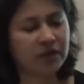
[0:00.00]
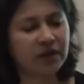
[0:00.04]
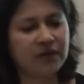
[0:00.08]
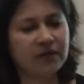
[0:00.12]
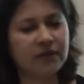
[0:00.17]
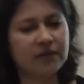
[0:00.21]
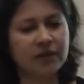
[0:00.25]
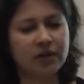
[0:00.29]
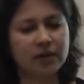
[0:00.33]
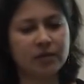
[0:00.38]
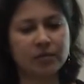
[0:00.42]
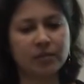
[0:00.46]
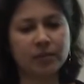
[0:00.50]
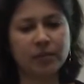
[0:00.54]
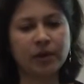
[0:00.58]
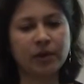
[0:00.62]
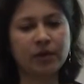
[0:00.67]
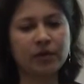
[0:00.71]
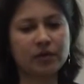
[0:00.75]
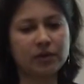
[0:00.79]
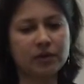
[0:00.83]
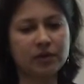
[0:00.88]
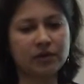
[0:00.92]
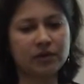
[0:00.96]
last time
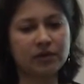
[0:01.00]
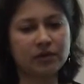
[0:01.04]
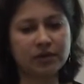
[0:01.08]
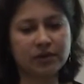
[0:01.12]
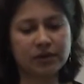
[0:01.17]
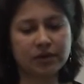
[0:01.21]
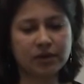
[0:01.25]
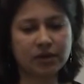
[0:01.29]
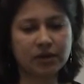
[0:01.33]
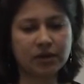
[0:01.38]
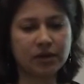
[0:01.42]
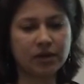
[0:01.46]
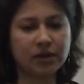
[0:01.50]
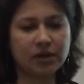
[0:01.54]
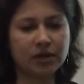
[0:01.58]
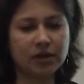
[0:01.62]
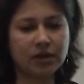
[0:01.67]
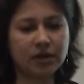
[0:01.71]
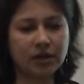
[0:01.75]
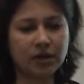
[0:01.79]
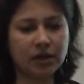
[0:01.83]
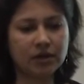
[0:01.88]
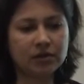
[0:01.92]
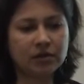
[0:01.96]
about is
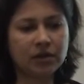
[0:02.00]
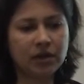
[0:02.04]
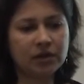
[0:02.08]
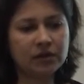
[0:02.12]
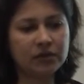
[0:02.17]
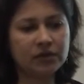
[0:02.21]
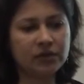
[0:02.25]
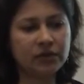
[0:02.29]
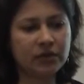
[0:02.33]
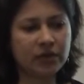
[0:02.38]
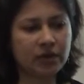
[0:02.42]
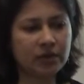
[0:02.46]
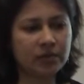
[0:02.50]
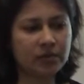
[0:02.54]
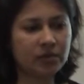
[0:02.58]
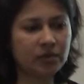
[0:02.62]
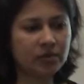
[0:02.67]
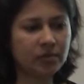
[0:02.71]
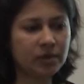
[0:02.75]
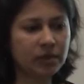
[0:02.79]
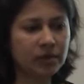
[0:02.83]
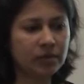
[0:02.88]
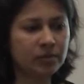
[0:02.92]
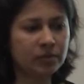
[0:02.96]
a lot of
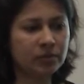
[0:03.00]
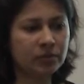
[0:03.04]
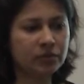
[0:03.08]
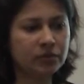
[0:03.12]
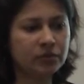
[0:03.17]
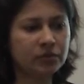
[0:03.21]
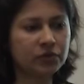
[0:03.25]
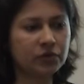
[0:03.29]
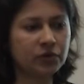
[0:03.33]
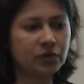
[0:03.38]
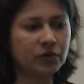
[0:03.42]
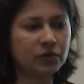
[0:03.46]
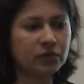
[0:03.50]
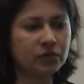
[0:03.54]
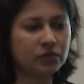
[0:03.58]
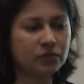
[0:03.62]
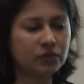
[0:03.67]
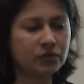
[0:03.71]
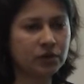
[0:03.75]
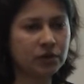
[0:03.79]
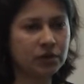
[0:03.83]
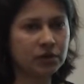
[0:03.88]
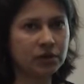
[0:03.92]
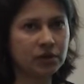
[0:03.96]
times people don't
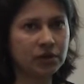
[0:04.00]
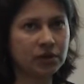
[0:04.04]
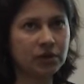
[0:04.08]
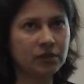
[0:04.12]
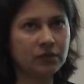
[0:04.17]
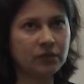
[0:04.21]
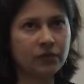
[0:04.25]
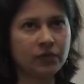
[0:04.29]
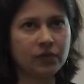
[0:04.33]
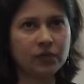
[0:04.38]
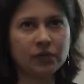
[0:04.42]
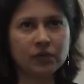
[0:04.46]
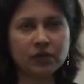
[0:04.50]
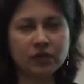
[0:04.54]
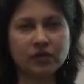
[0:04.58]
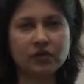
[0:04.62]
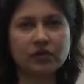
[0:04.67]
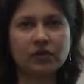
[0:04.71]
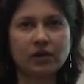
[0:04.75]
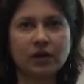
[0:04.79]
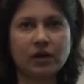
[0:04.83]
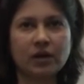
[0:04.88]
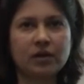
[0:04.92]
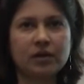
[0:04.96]
really
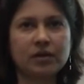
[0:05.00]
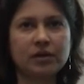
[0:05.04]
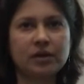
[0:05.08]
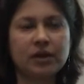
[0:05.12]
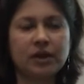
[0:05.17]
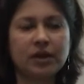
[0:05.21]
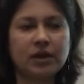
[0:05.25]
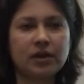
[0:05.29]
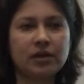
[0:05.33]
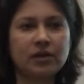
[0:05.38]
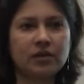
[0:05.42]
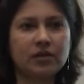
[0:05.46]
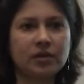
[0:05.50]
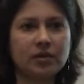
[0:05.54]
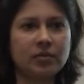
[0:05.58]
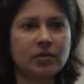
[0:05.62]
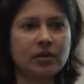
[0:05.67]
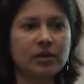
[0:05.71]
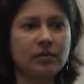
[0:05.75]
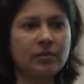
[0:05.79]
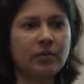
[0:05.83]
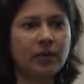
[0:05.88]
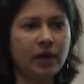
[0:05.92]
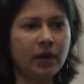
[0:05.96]
focus on getting
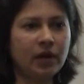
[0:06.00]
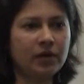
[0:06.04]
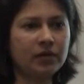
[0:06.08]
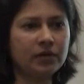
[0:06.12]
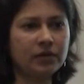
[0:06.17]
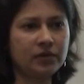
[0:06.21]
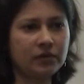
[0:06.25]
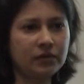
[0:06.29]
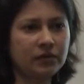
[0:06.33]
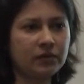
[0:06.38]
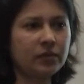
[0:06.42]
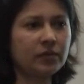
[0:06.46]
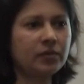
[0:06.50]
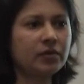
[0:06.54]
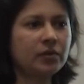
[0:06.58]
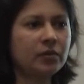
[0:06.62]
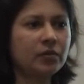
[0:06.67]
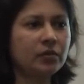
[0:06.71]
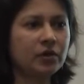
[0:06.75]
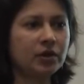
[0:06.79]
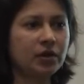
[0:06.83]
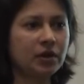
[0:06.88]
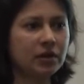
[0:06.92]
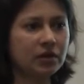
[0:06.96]
something positive from
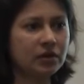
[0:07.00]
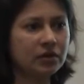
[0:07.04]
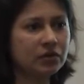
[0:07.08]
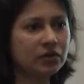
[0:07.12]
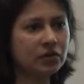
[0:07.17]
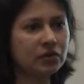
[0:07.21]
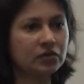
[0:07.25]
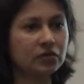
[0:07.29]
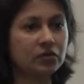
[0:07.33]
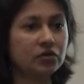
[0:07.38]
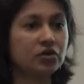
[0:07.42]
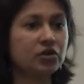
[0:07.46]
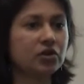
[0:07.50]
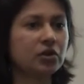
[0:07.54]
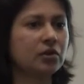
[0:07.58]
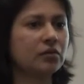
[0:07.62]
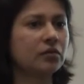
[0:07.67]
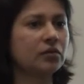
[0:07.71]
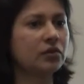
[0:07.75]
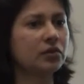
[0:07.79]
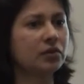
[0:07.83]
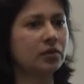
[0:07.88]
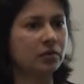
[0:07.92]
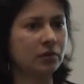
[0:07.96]
someone else to
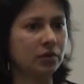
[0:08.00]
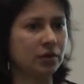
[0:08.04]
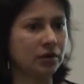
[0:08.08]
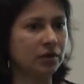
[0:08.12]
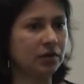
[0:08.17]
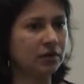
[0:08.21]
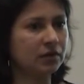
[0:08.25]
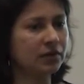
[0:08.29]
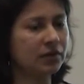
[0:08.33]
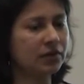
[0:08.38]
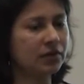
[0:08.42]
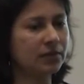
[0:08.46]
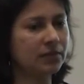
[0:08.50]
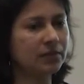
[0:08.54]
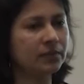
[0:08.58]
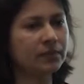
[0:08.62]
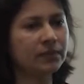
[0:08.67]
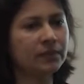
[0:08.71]
share with someone else.